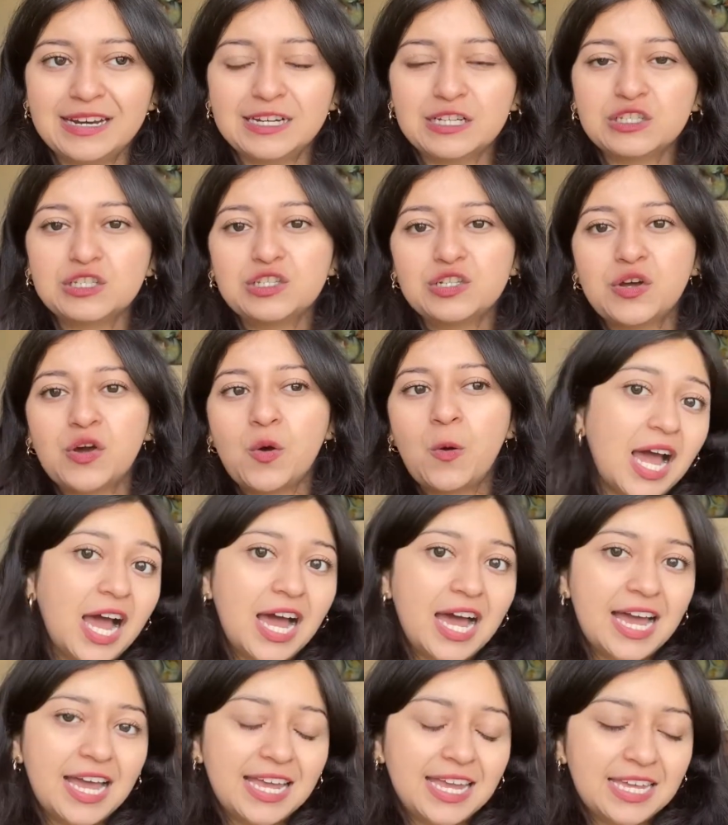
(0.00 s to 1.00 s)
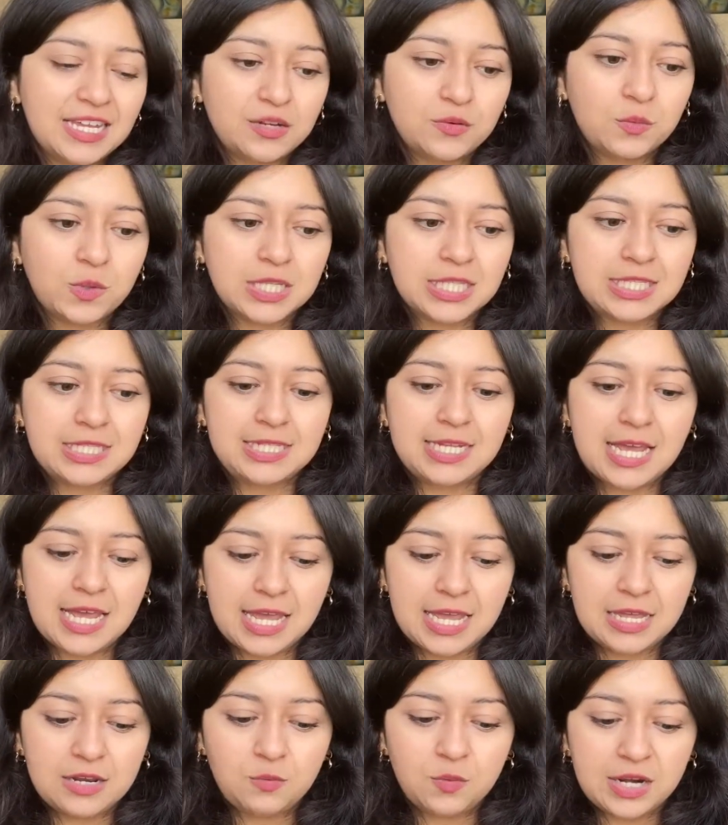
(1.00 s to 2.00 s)
And so I would
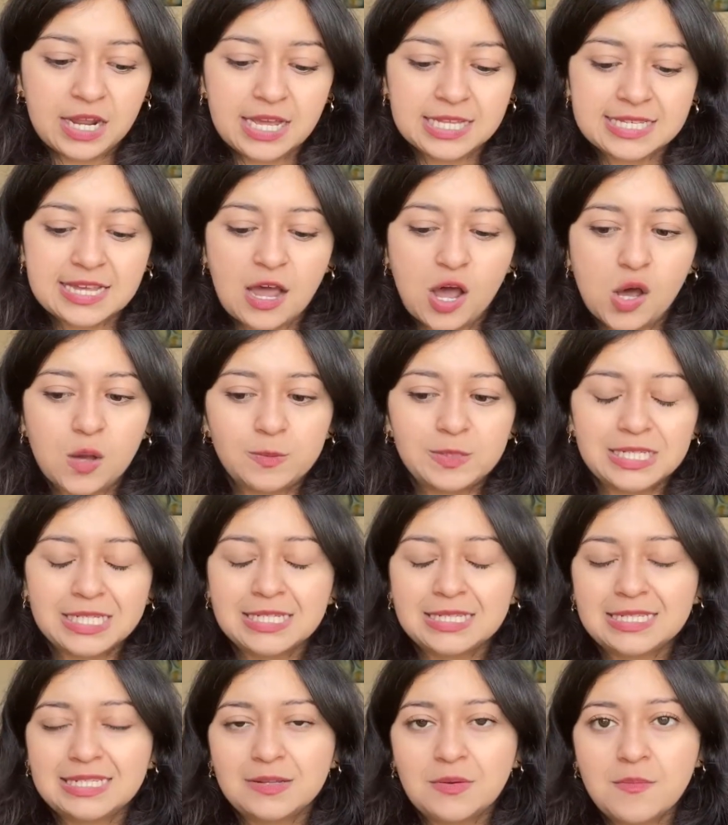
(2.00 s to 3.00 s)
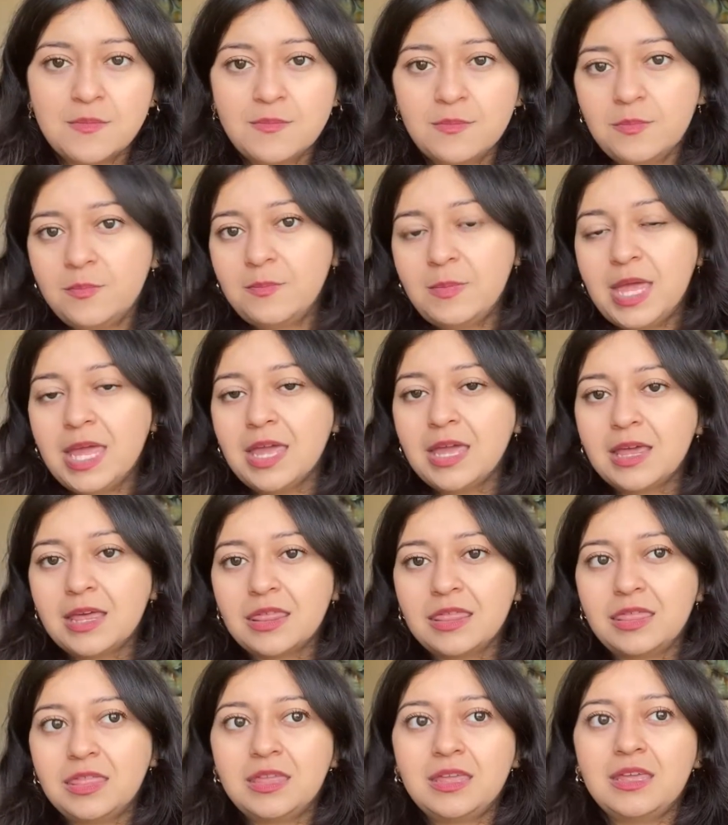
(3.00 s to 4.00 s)
say, and what has helped is make
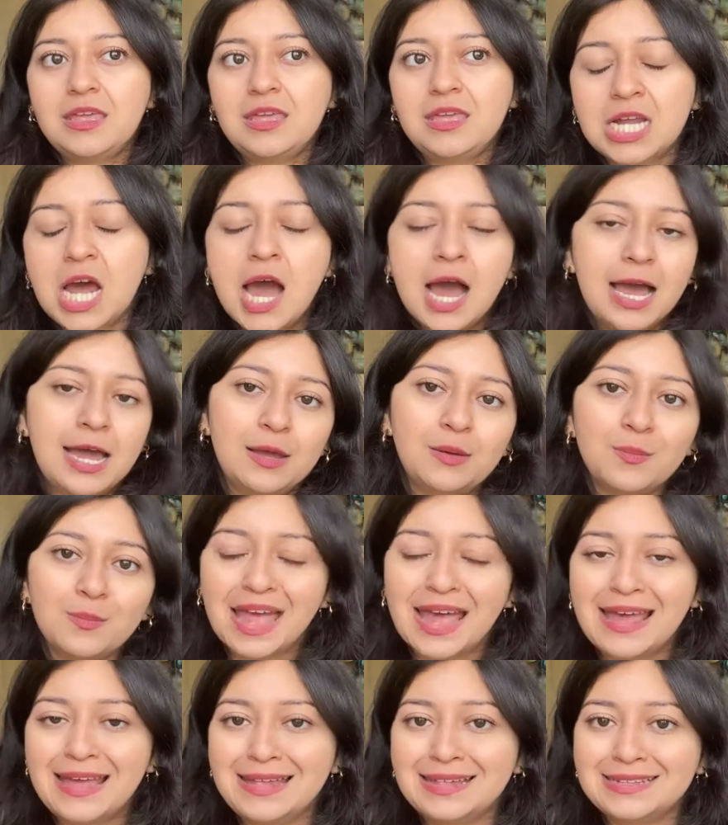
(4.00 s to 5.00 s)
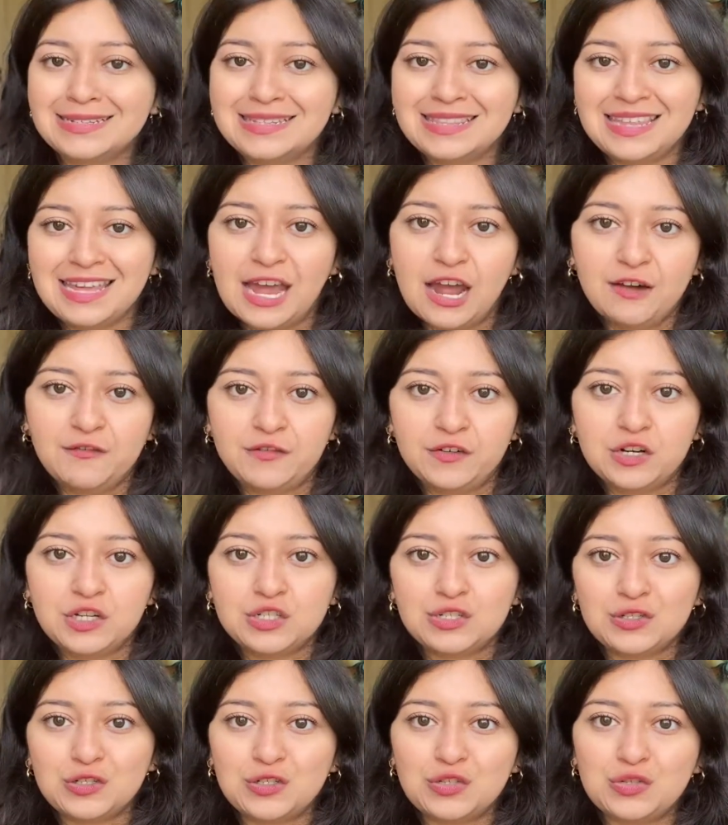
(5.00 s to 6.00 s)
the time and the
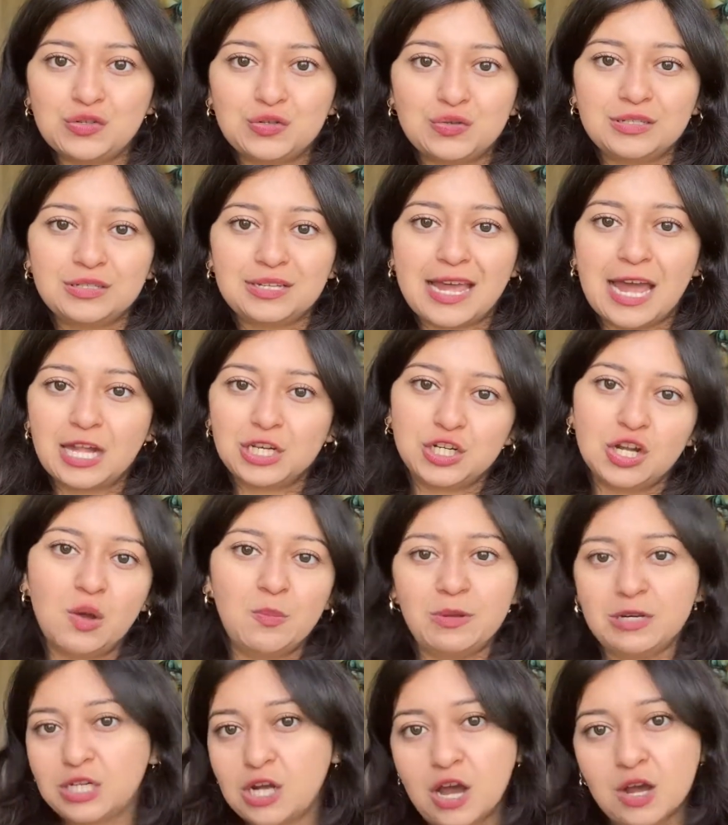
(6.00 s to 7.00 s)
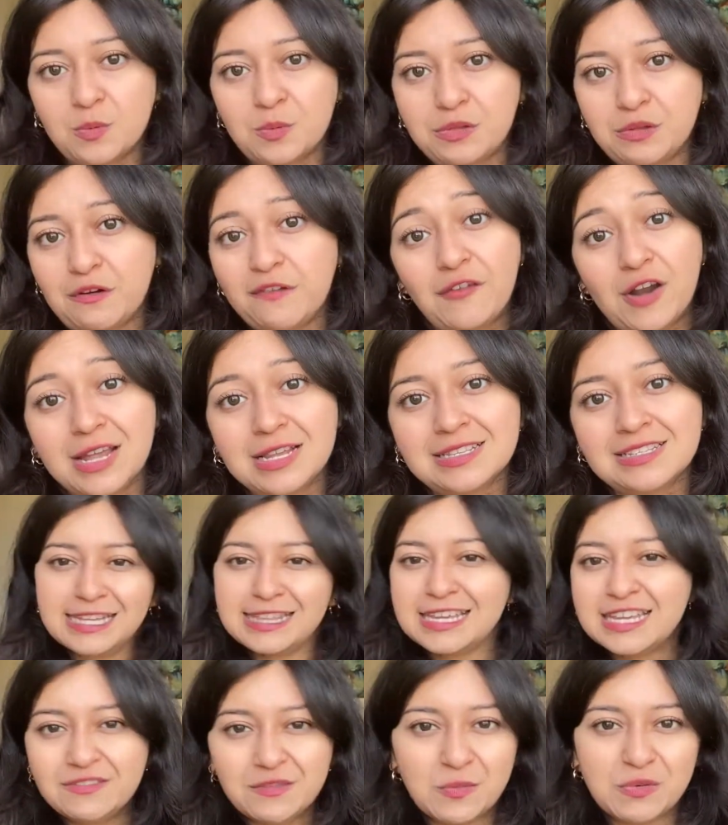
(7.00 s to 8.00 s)
effort to catch up and talk with your friends. I
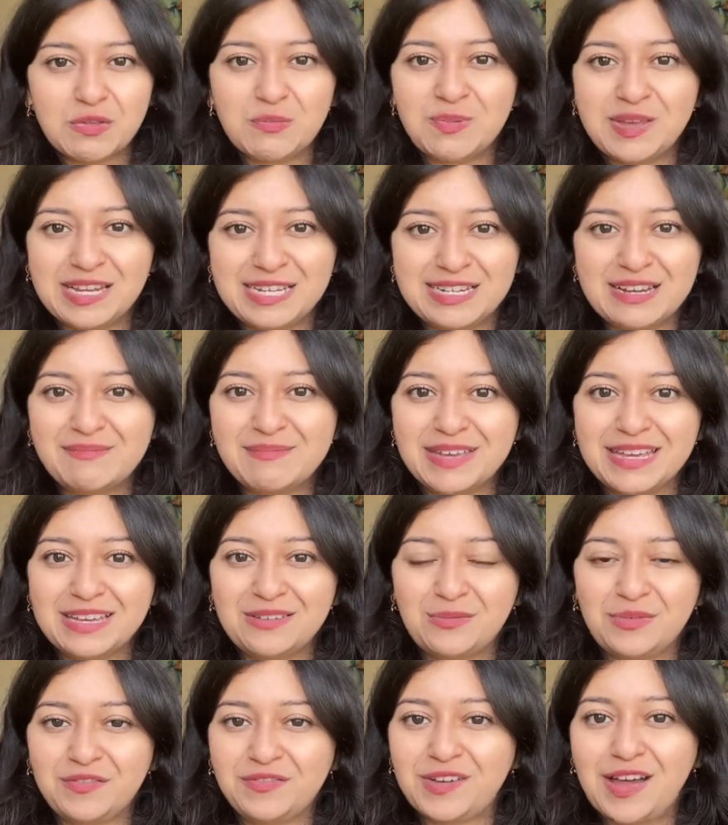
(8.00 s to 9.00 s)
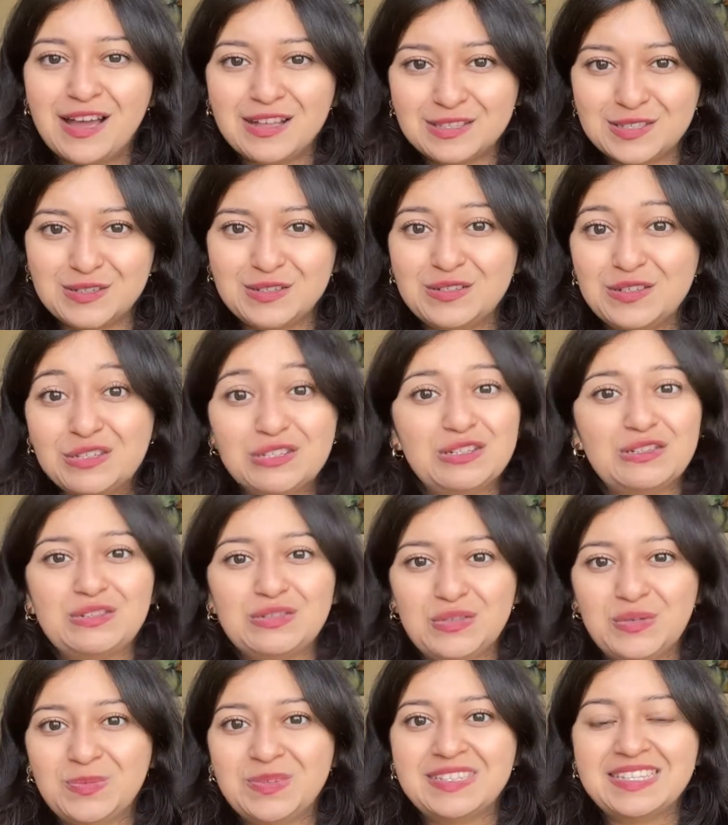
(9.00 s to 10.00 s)
think even with the pandemic, we've gotten so used to
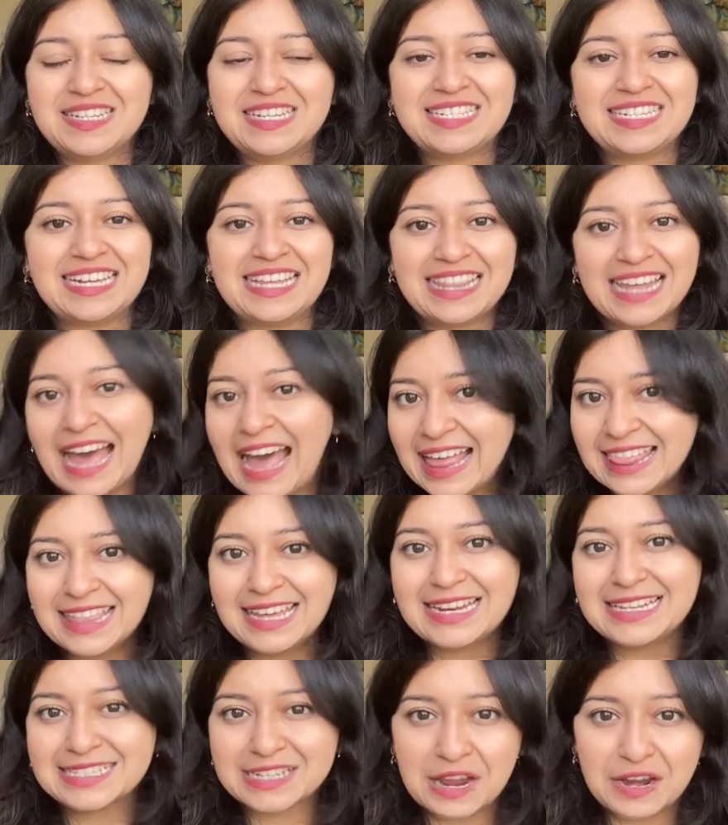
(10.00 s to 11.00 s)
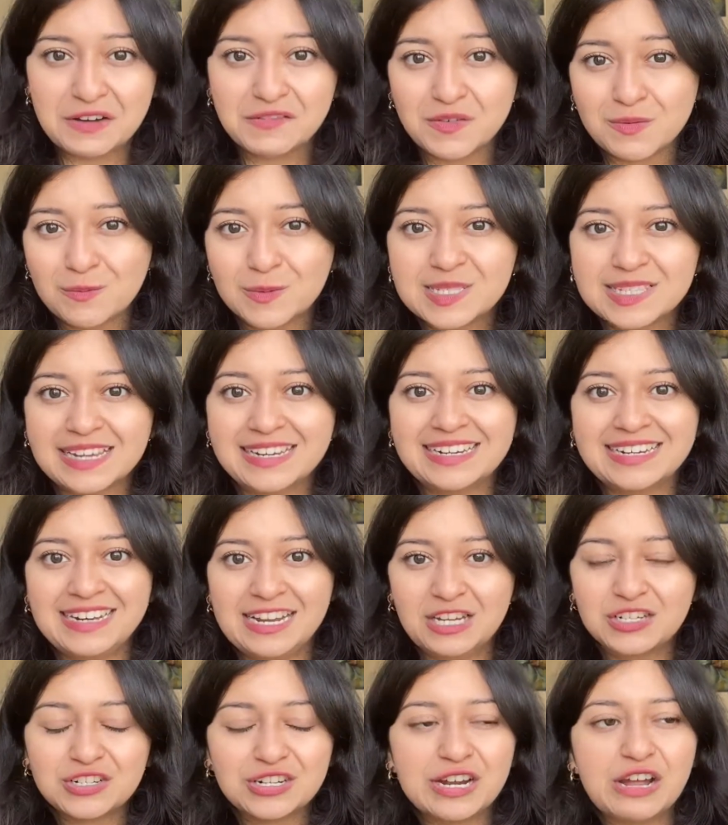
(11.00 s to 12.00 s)
Zoom and things like that it's kind of almost second
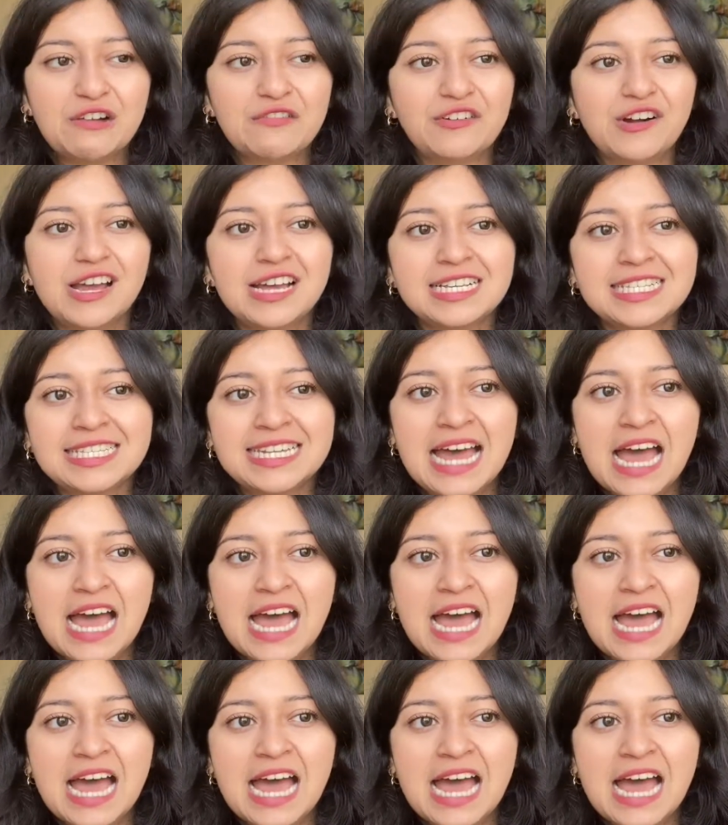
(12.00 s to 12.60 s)
nature now for us.